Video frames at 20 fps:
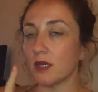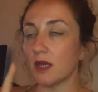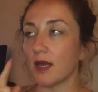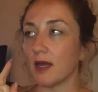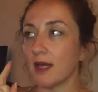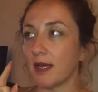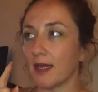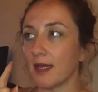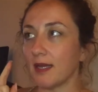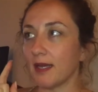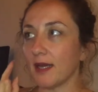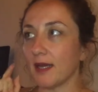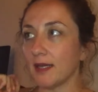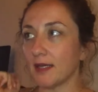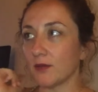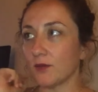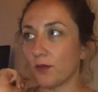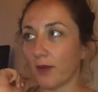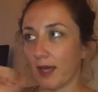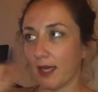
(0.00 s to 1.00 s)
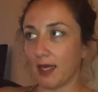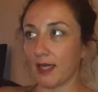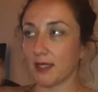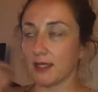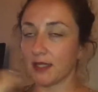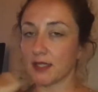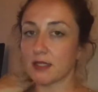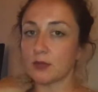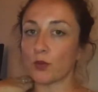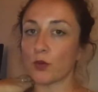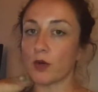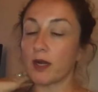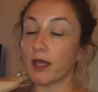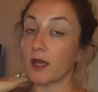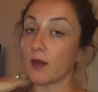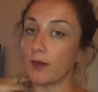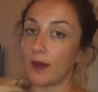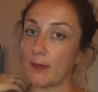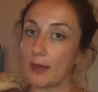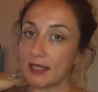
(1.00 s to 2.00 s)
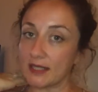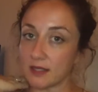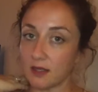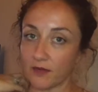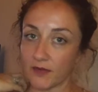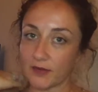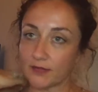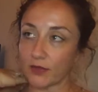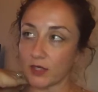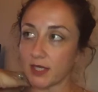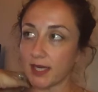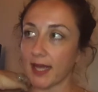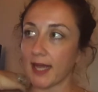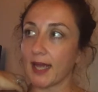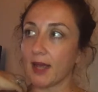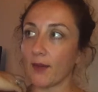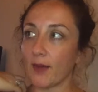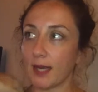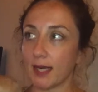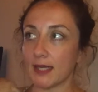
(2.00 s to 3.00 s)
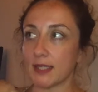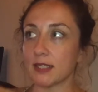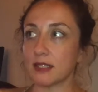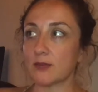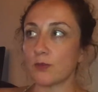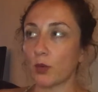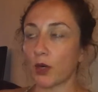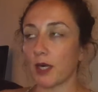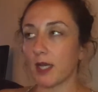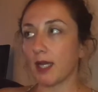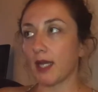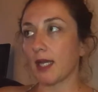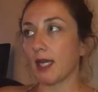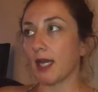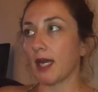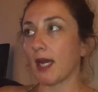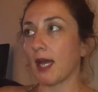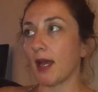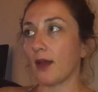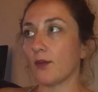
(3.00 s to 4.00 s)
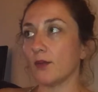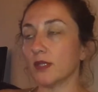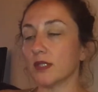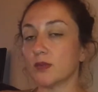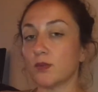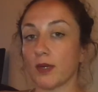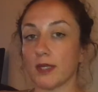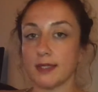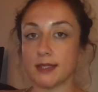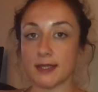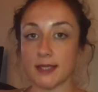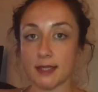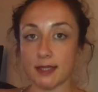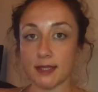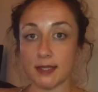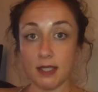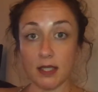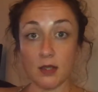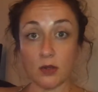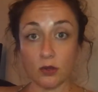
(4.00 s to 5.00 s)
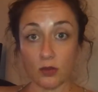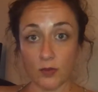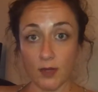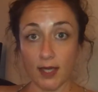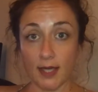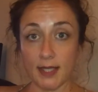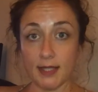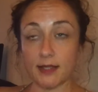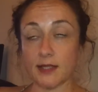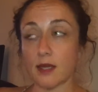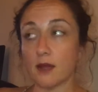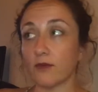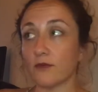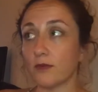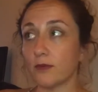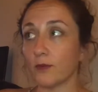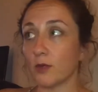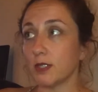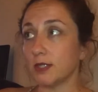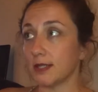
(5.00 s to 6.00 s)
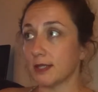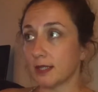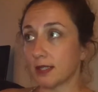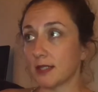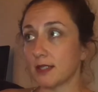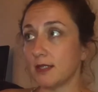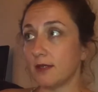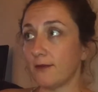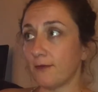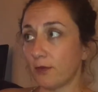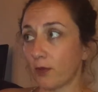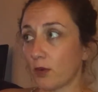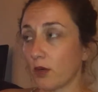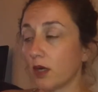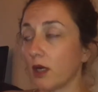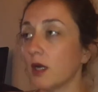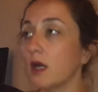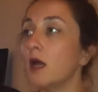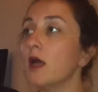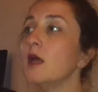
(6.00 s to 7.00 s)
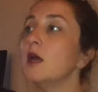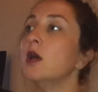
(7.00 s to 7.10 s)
I weighed in this morning. I weigh myself every day. I weighed in this morning and I was 163, down from 164.